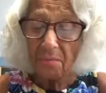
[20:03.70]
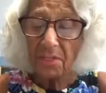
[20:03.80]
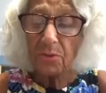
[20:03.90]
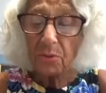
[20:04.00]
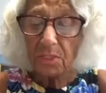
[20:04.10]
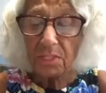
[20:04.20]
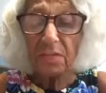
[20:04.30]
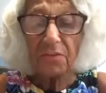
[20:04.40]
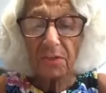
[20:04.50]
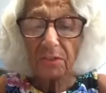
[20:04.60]
This was a
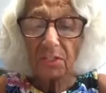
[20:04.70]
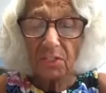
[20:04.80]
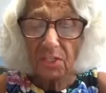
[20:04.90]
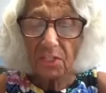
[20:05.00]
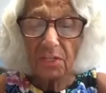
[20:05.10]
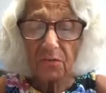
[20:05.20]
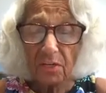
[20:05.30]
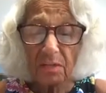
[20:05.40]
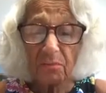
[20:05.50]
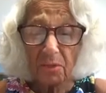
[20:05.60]
difficult decision for
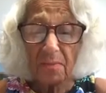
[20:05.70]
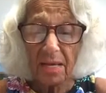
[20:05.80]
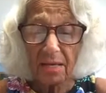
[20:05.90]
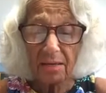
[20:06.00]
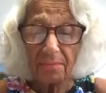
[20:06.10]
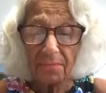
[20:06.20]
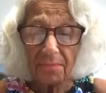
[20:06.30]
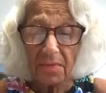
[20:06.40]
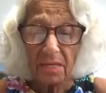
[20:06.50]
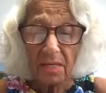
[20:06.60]
him to make.
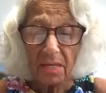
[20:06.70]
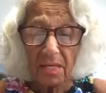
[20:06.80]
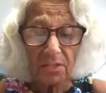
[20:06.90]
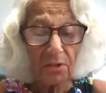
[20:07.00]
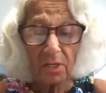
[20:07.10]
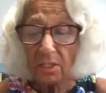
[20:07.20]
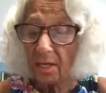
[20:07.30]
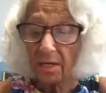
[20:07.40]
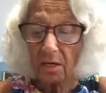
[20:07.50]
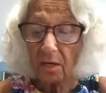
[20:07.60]
It took a
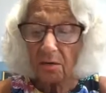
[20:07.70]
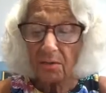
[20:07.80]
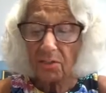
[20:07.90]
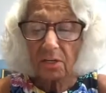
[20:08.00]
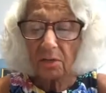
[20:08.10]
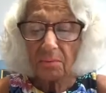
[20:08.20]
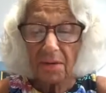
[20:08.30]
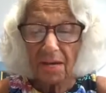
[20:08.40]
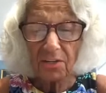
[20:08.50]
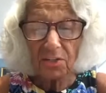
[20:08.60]
lot of courage and
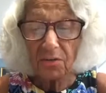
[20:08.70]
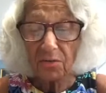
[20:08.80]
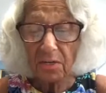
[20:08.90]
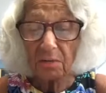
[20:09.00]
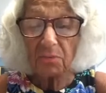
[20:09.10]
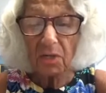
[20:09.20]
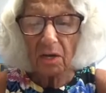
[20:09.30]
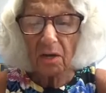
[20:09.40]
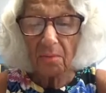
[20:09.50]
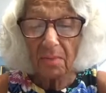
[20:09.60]
compassion for him to
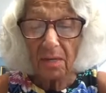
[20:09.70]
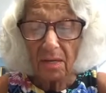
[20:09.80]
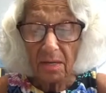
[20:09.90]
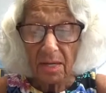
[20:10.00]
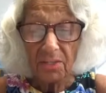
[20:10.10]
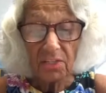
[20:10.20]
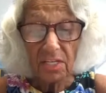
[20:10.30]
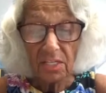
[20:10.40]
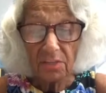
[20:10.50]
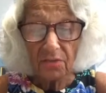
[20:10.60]
come and
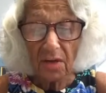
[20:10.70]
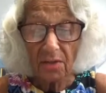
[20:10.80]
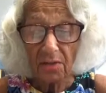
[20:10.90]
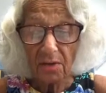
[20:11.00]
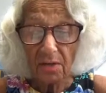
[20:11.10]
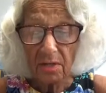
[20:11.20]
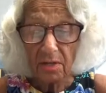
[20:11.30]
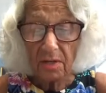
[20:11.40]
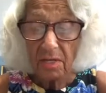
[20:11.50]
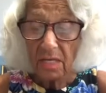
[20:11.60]
see his father.
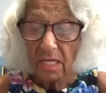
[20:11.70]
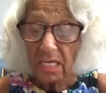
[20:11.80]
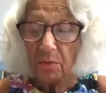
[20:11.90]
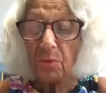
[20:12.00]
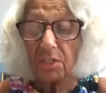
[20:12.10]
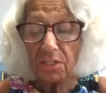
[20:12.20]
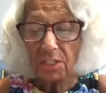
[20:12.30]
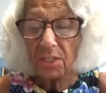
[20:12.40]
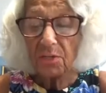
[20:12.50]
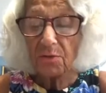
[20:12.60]
He would
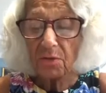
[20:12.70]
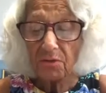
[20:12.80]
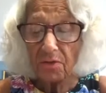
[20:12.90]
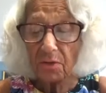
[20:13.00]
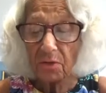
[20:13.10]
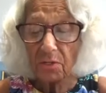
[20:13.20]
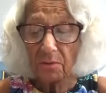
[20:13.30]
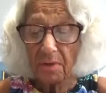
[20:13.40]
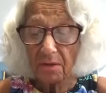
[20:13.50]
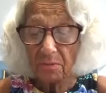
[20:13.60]
continue to feel good
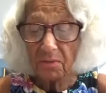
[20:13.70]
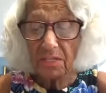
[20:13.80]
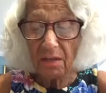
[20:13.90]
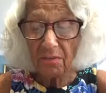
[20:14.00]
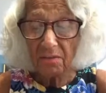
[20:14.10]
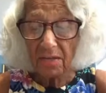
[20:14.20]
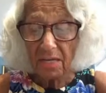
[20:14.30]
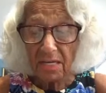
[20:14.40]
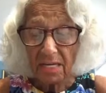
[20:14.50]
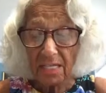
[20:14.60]
about himself
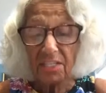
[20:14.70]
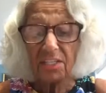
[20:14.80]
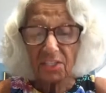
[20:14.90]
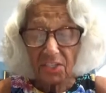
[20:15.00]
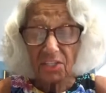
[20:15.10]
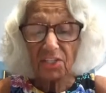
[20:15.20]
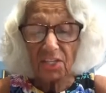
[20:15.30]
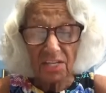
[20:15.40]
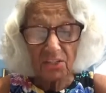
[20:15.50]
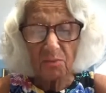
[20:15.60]
and the decision
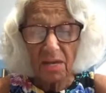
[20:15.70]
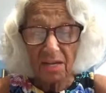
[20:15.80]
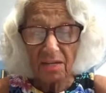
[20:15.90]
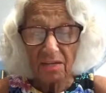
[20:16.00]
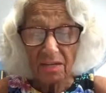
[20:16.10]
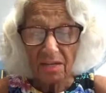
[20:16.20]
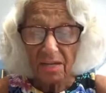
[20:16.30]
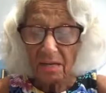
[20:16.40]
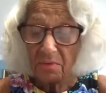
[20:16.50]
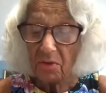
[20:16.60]
he has made,
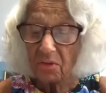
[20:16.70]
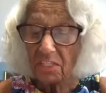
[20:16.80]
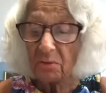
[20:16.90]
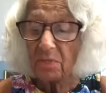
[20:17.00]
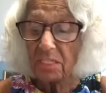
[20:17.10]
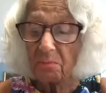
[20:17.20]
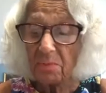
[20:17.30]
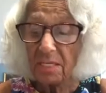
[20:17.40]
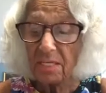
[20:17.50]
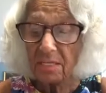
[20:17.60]
because he was at
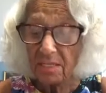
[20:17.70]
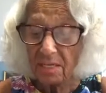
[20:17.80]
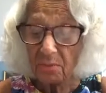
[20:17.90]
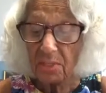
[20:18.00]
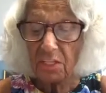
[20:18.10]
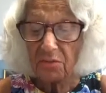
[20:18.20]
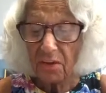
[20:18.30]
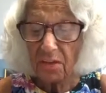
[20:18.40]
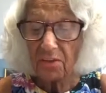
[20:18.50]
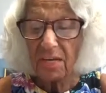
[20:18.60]
peace with his
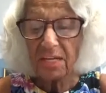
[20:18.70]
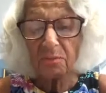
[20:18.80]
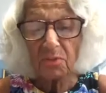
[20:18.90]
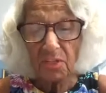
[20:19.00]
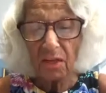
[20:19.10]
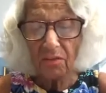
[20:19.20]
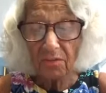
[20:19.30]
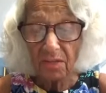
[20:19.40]
father and himself.